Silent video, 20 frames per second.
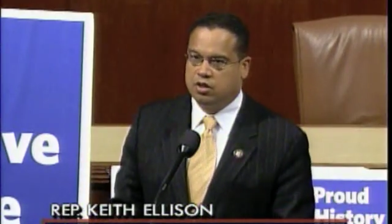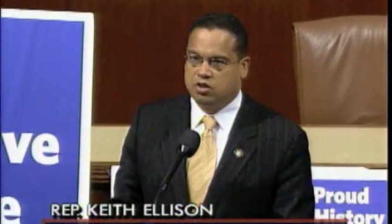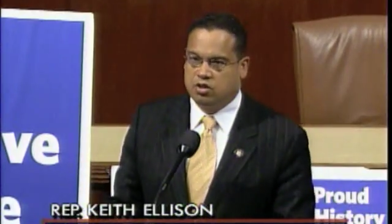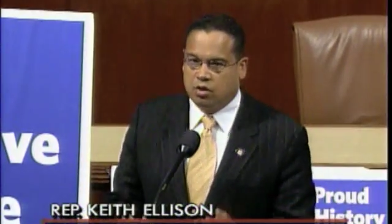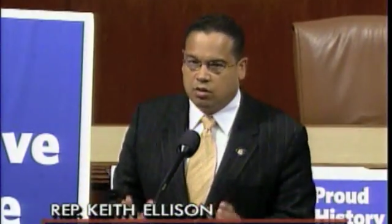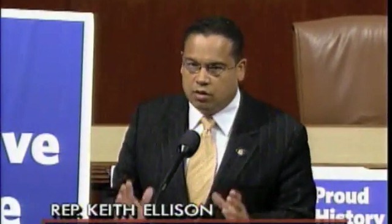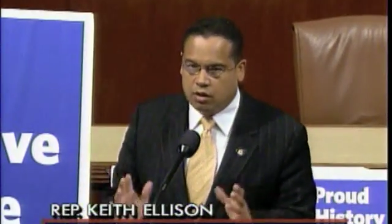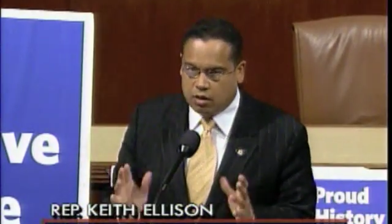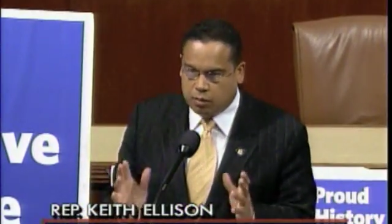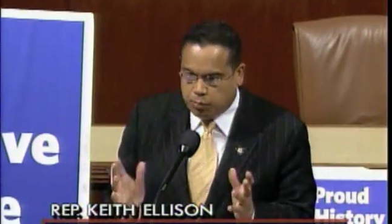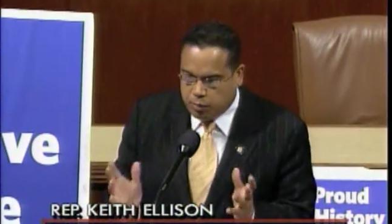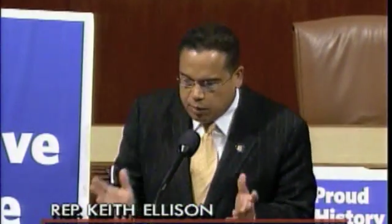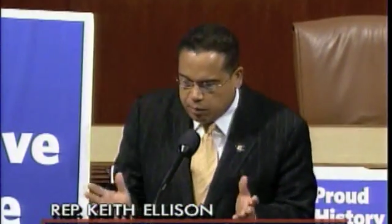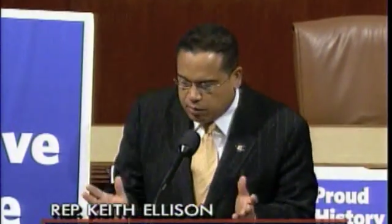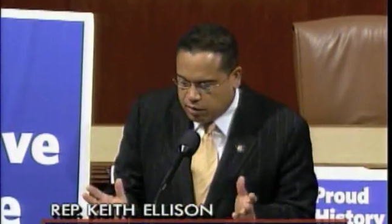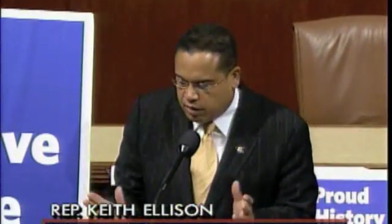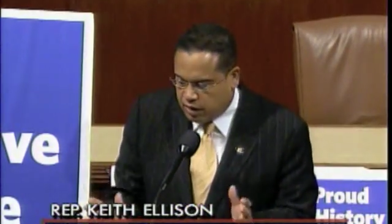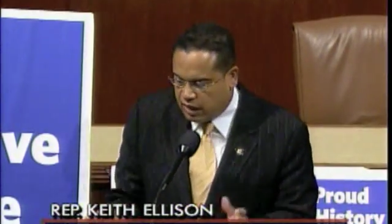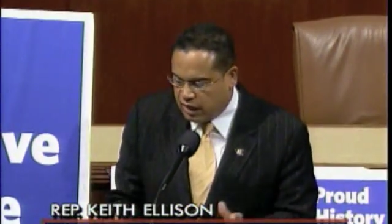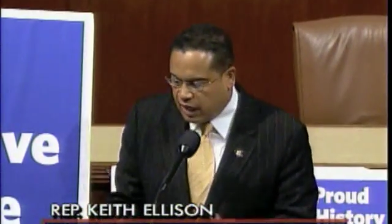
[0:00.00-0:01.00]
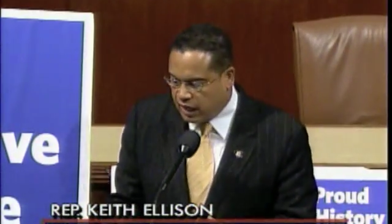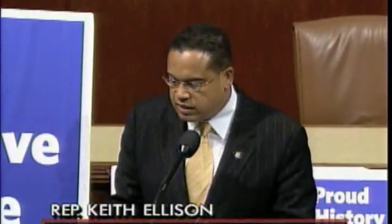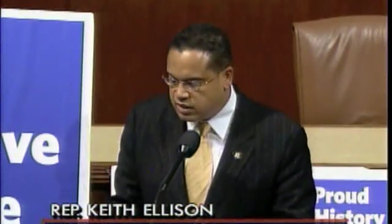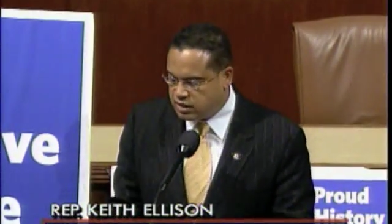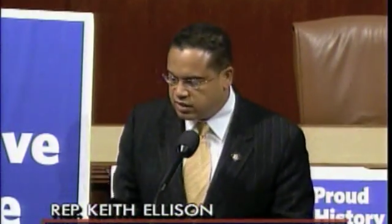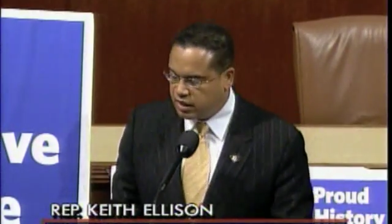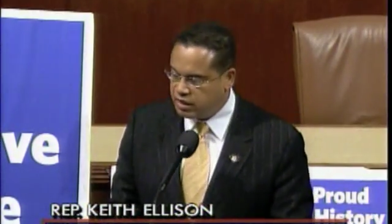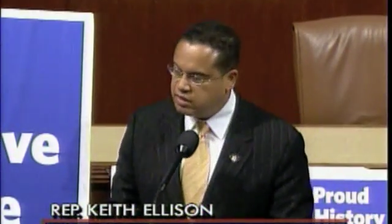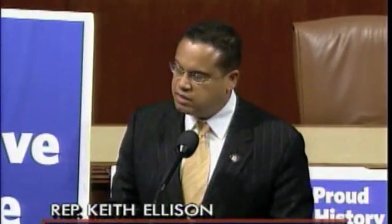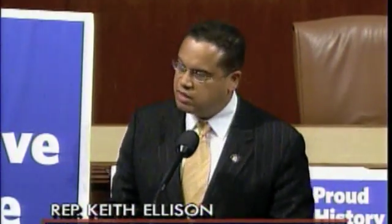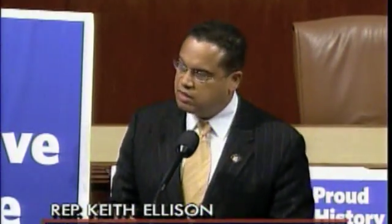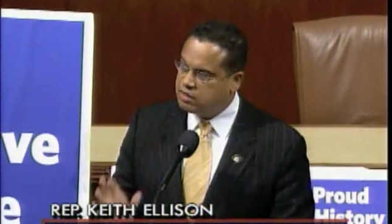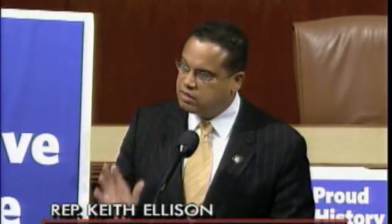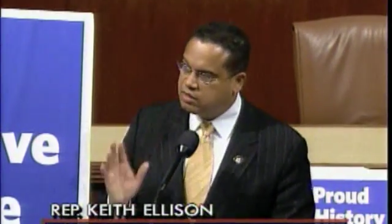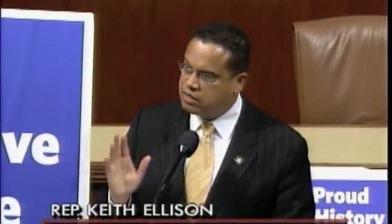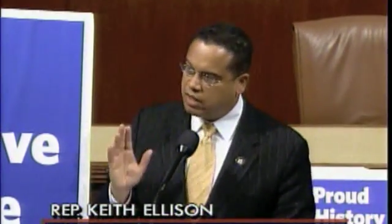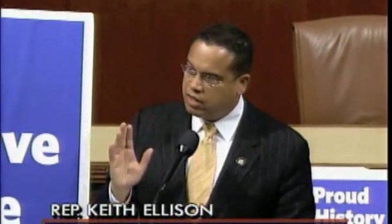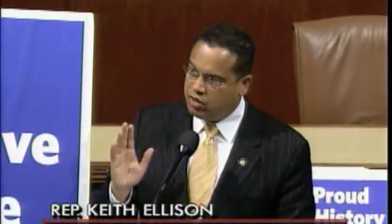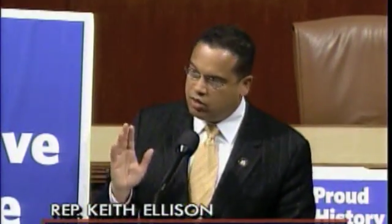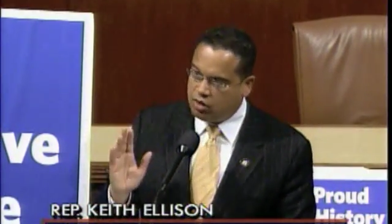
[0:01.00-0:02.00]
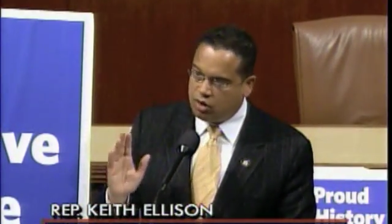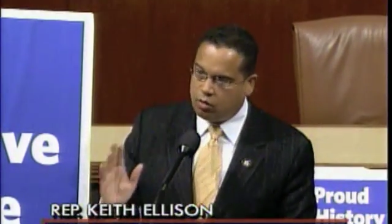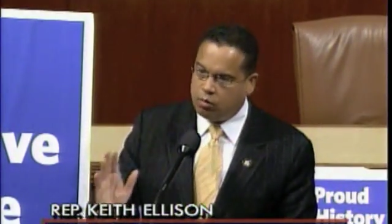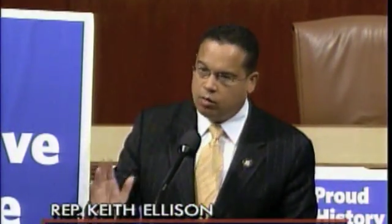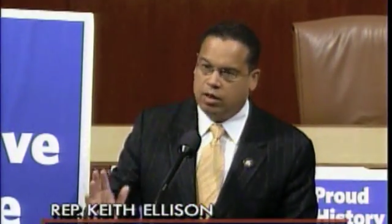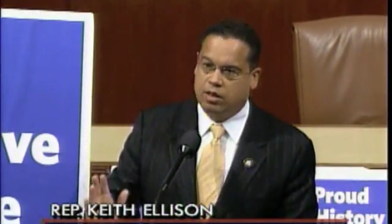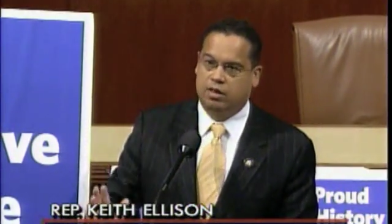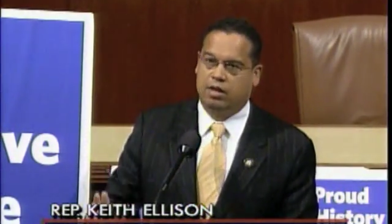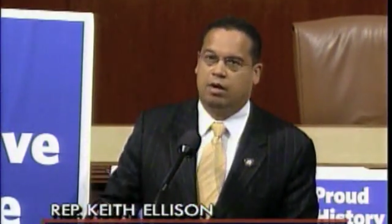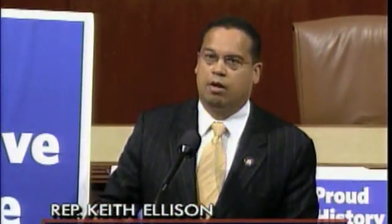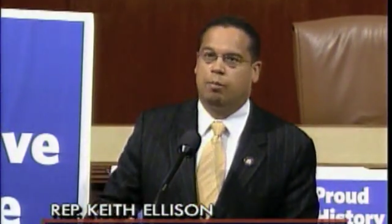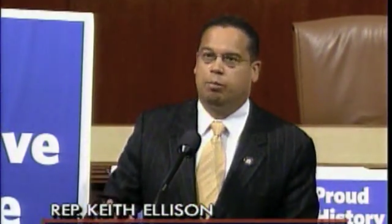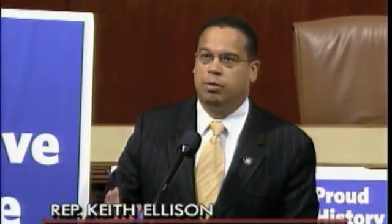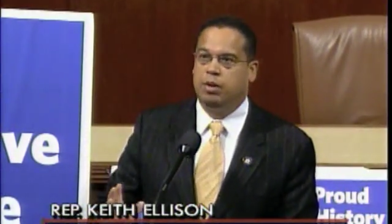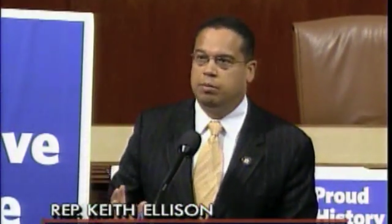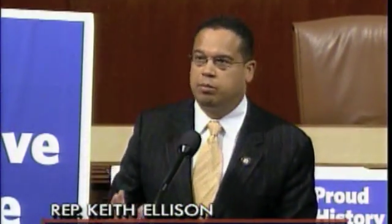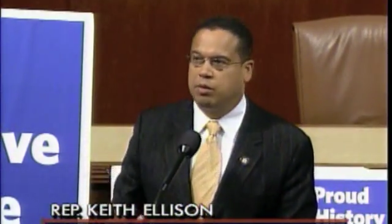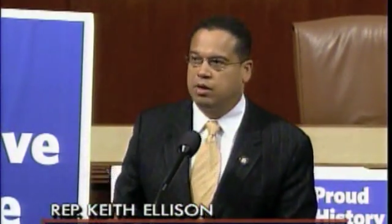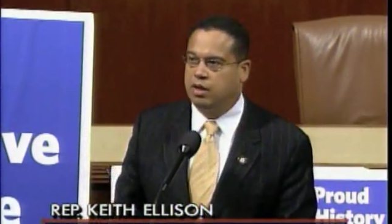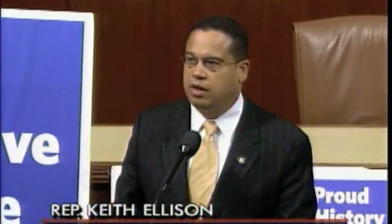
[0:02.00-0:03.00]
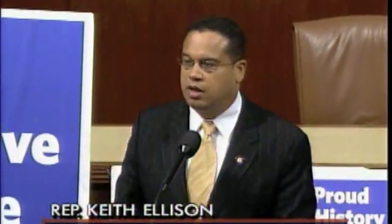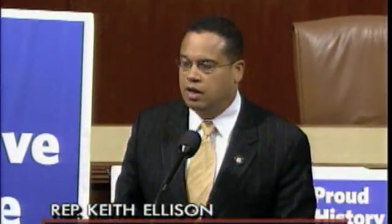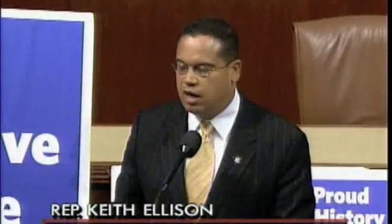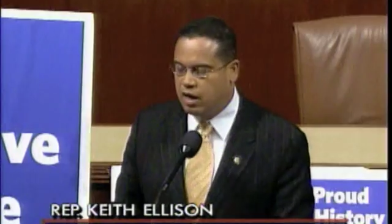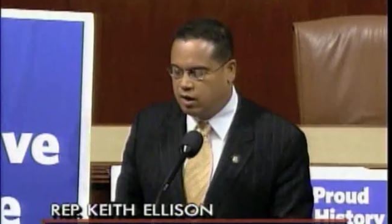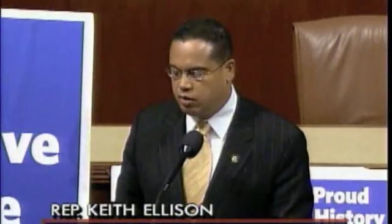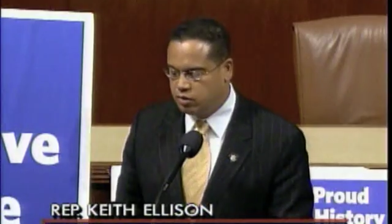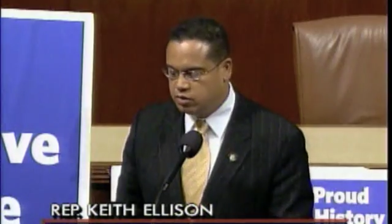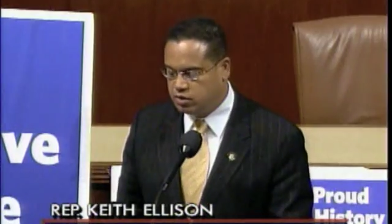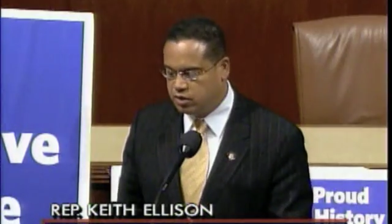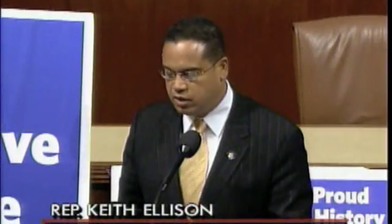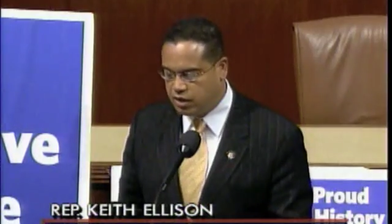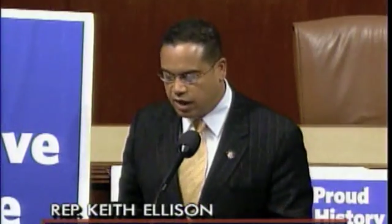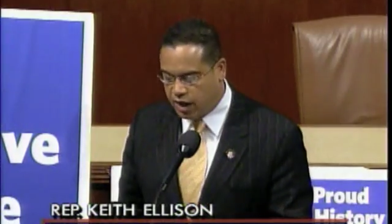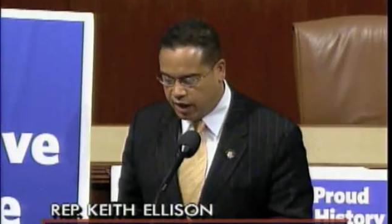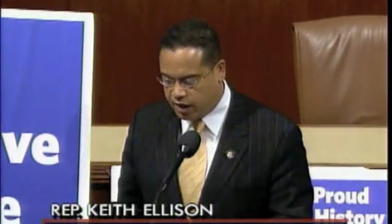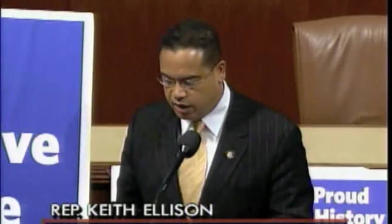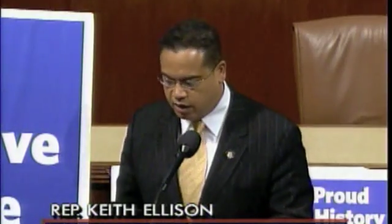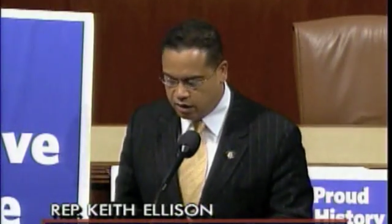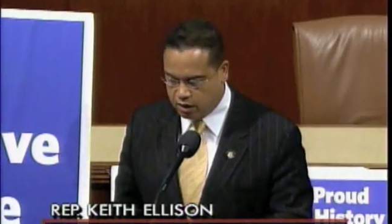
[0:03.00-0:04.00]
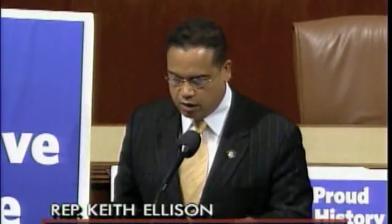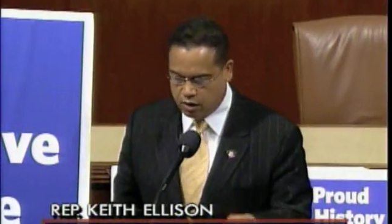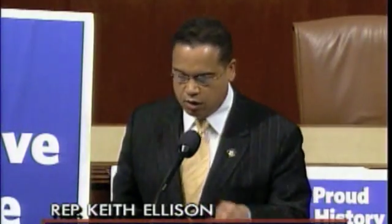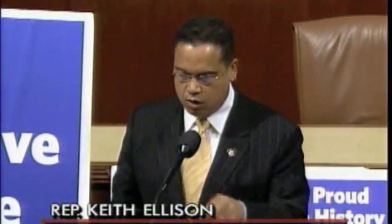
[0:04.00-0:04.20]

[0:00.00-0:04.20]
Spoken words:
so that the people of the United States can say, you know what, there are people in Congress today